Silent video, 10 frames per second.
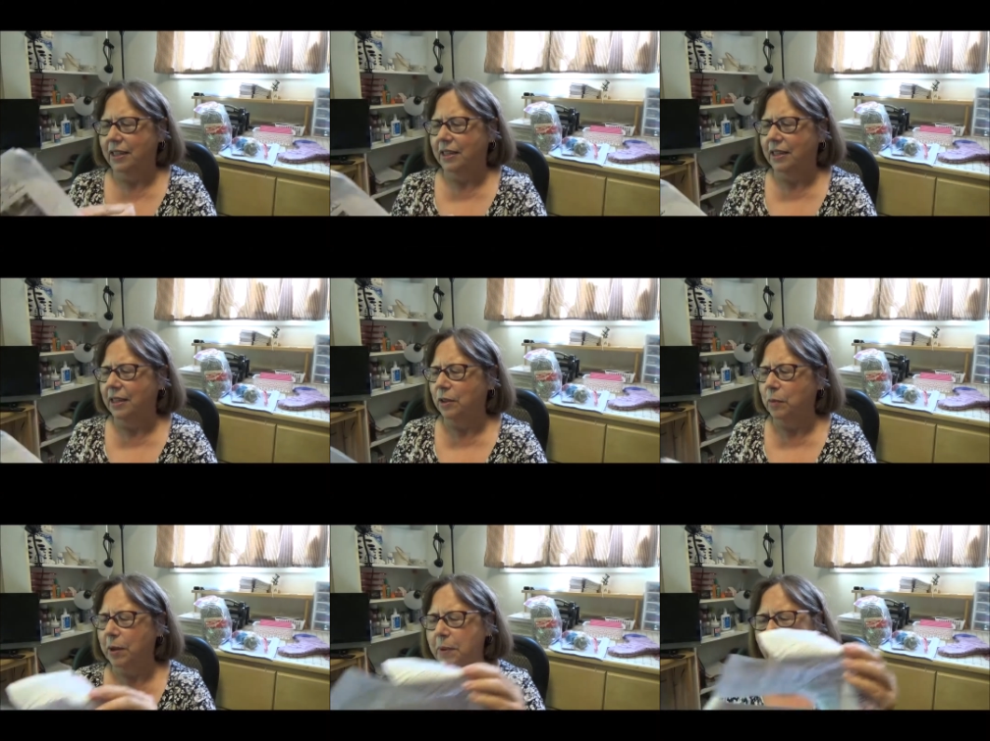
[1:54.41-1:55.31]
This is
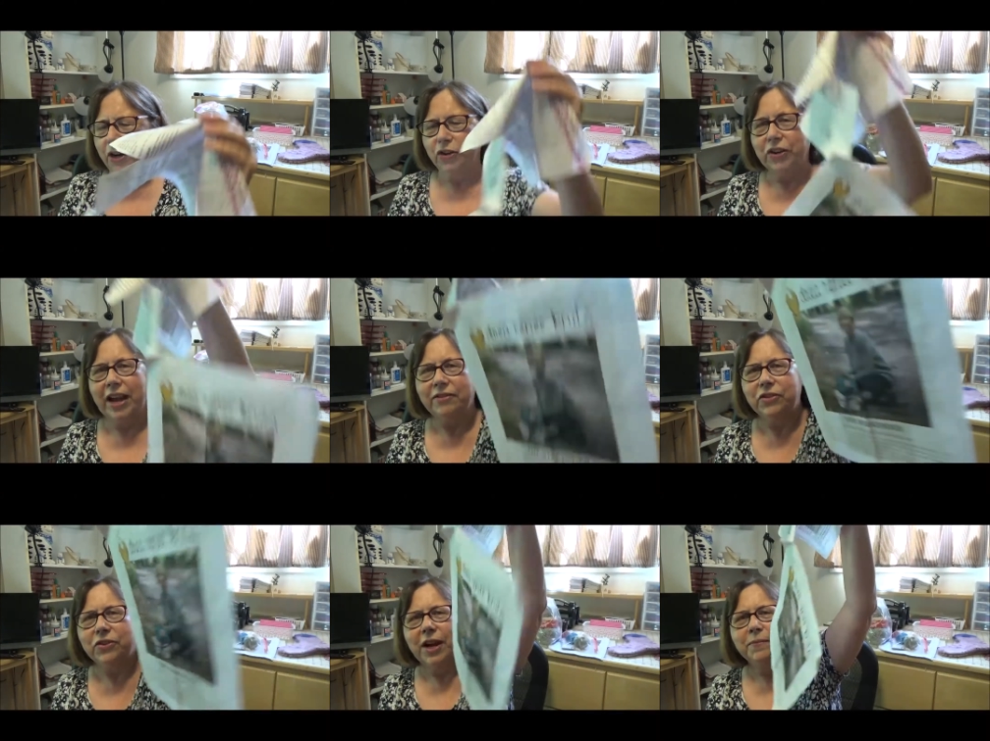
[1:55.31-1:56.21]
my pattern
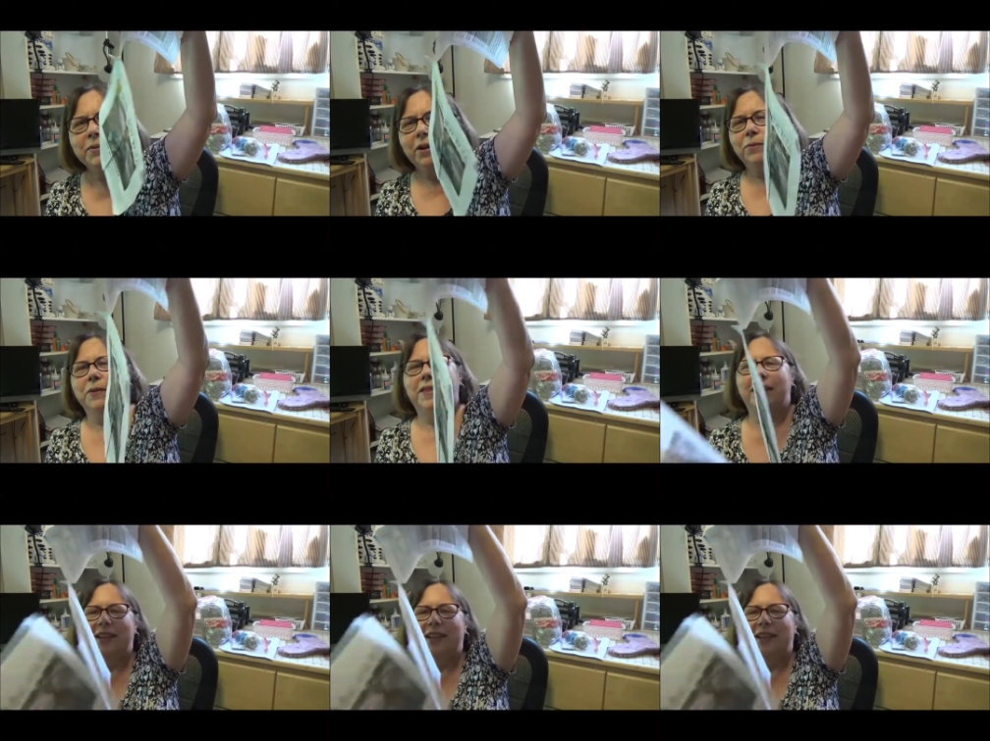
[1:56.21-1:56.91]
after I'm done with it.